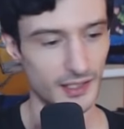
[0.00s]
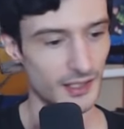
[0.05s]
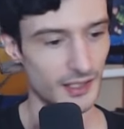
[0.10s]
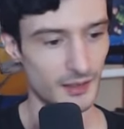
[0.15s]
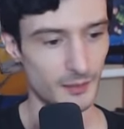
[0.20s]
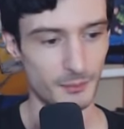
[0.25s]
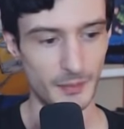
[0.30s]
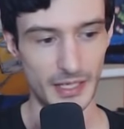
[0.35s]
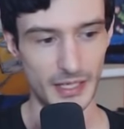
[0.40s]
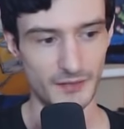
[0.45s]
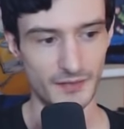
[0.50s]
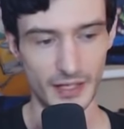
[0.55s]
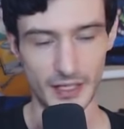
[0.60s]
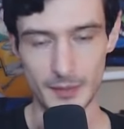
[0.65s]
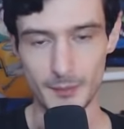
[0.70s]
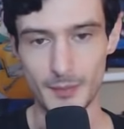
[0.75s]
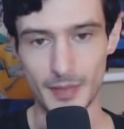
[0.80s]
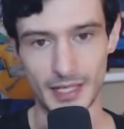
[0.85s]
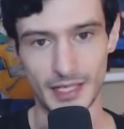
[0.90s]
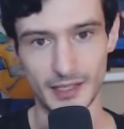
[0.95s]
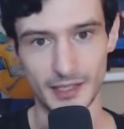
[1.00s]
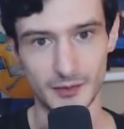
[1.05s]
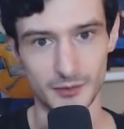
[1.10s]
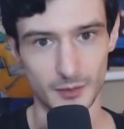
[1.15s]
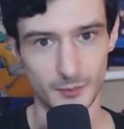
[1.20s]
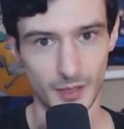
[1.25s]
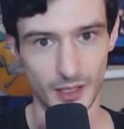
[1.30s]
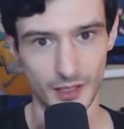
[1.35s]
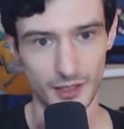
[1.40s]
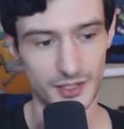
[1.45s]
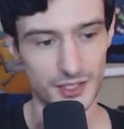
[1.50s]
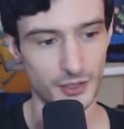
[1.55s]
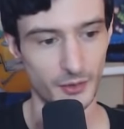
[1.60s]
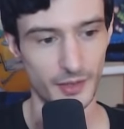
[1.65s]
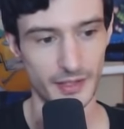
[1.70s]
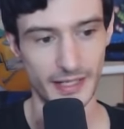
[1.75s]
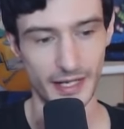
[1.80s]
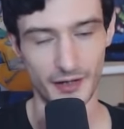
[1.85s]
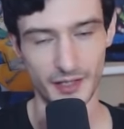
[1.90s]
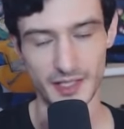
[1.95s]
make very bigoted remarks
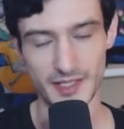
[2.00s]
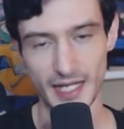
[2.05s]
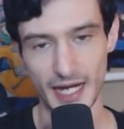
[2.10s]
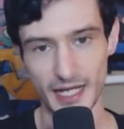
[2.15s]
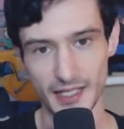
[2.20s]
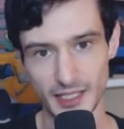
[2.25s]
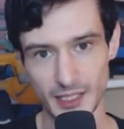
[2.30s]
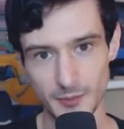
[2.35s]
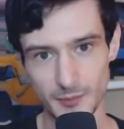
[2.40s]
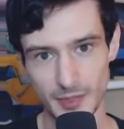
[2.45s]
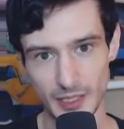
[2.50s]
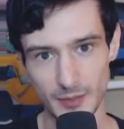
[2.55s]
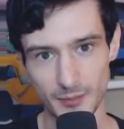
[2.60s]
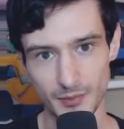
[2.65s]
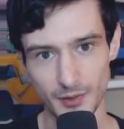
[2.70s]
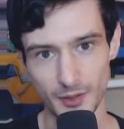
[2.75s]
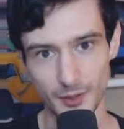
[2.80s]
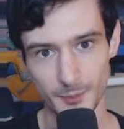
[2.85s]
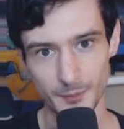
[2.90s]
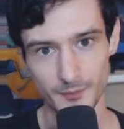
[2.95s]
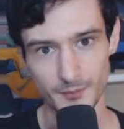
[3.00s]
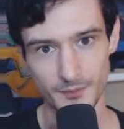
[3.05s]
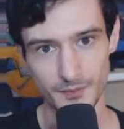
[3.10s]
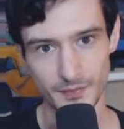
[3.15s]
going out and attacking people.